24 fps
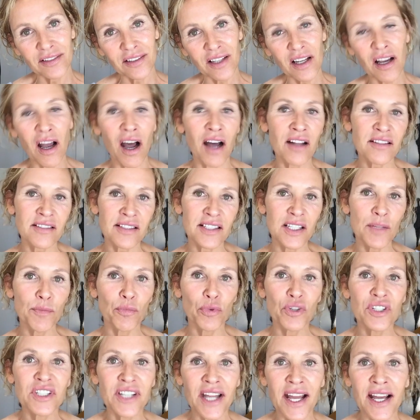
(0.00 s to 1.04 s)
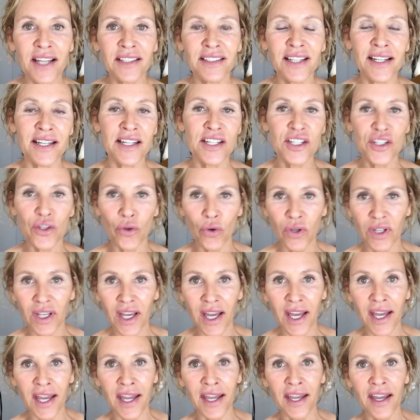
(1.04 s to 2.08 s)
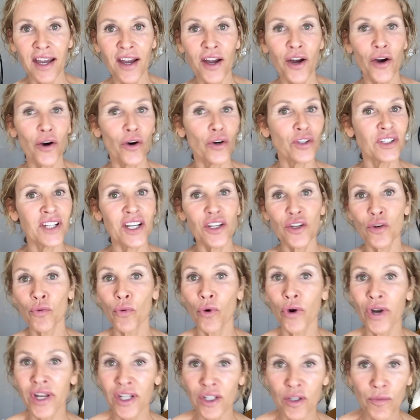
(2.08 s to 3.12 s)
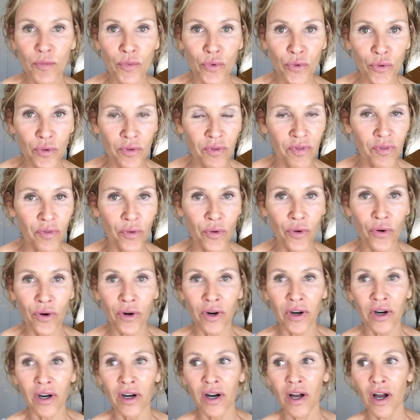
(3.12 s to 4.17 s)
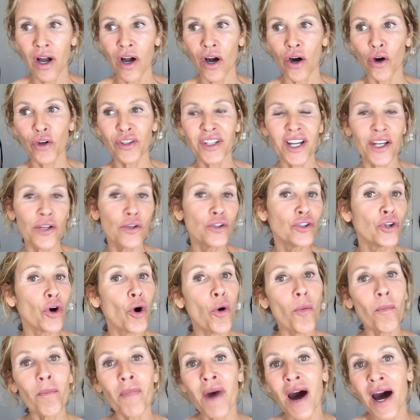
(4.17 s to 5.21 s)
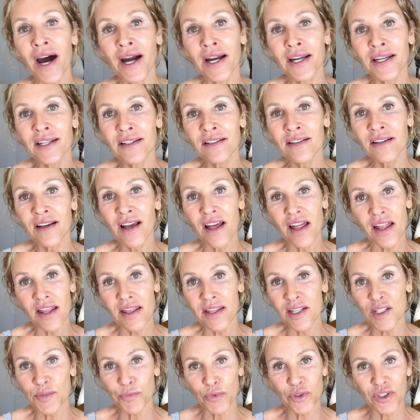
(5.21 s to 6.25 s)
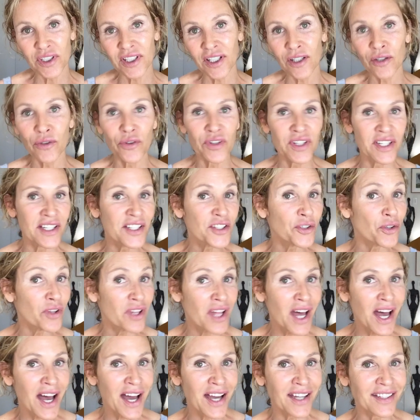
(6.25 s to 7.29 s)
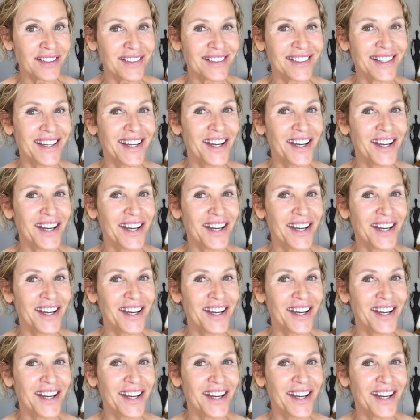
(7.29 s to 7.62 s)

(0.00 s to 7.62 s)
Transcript: Constantly pretend that it's okay, or that you were in the mood for, or that you don't mind this particular this or that,